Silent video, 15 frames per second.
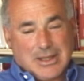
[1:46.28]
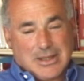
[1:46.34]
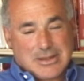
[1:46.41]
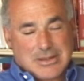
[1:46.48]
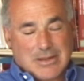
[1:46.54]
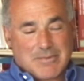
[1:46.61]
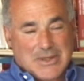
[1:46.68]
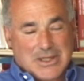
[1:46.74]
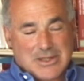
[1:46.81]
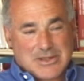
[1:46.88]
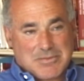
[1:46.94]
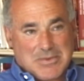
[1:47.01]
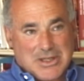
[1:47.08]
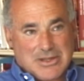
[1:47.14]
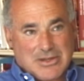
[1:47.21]
something
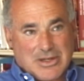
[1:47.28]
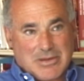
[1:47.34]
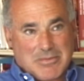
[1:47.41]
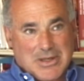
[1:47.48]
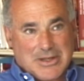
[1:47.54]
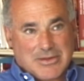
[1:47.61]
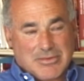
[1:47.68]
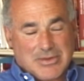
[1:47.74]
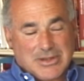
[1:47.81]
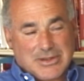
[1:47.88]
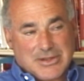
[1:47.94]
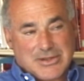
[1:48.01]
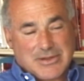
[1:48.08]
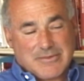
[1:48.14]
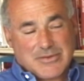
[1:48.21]
is being done about their
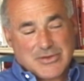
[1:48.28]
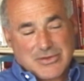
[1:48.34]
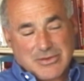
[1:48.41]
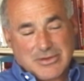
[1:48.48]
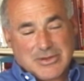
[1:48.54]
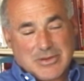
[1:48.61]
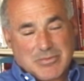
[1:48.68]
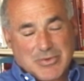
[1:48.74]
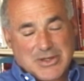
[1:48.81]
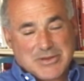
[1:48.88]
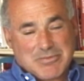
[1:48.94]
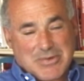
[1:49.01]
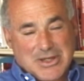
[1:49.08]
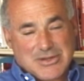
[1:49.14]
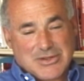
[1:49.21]
illness. And for certain
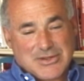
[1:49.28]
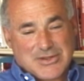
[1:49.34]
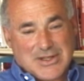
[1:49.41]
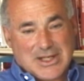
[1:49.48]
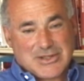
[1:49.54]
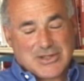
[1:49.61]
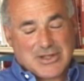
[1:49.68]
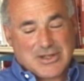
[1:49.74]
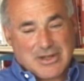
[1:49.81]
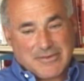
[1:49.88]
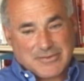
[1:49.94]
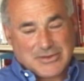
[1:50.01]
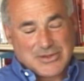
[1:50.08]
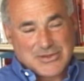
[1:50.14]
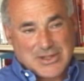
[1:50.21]
depressed patients, that's
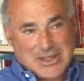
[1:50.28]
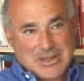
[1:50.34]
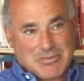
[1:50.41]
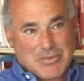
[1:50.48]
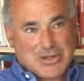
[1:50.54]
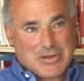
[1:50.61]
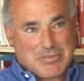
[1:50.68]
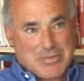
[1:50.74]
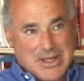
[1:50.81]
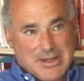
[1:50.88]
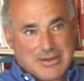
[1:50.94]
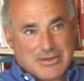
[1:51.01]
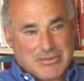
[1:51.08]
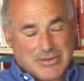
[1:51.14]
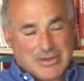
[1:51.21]
enough to set them on the
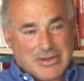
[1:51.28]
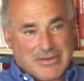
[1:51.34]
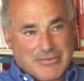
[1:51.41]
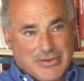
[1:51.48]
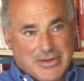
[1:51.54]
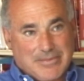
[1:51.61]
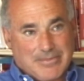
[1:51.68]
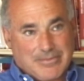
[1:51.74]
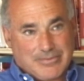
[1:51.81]
path to recovery.